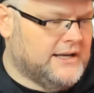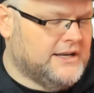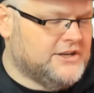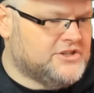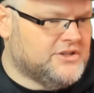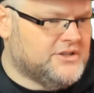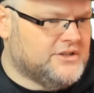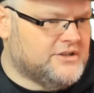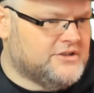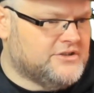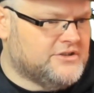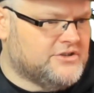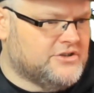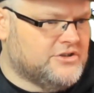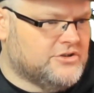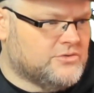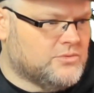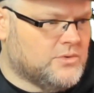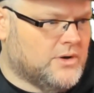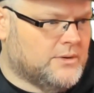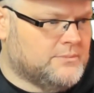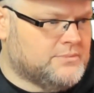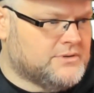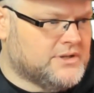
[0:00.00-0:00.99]
Each of these
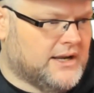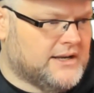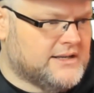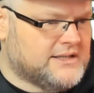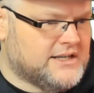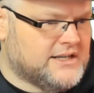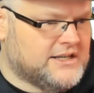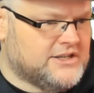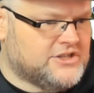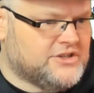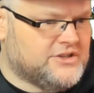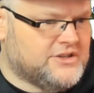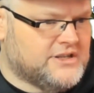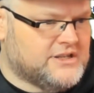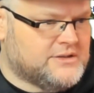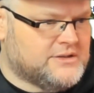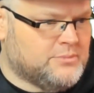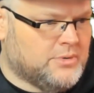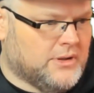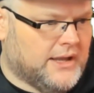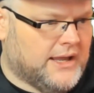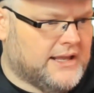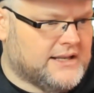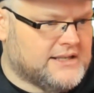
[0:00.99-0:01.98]
news websites, each of these
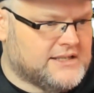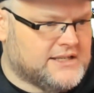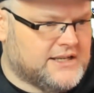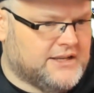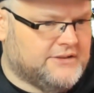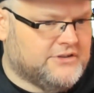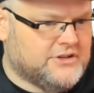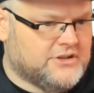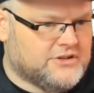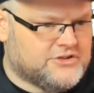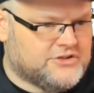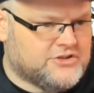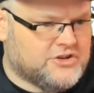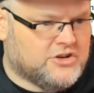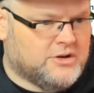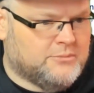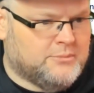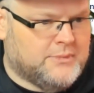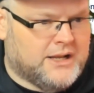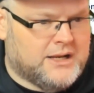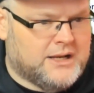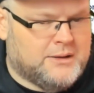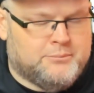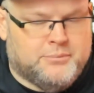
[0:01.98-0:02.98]
plans give you a certain
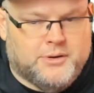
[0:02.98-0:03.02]
amount of